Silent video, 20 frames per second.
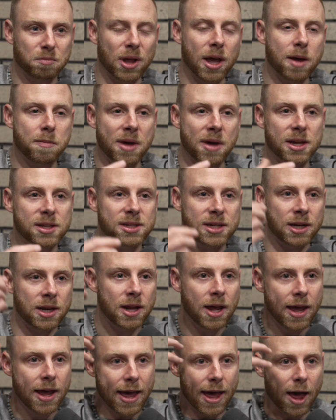Plant medicine
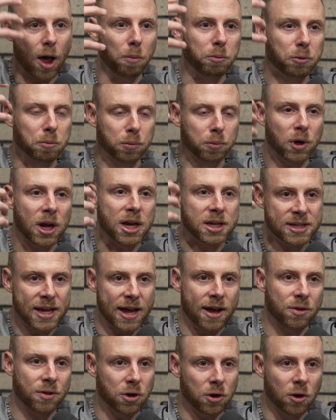helps break
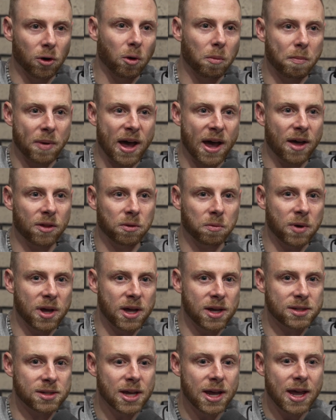down the neural
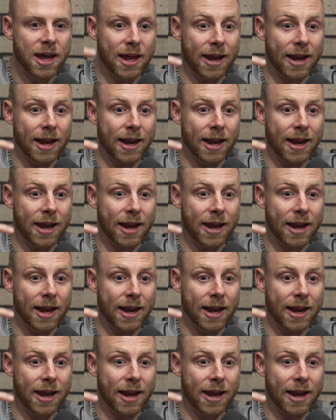pathways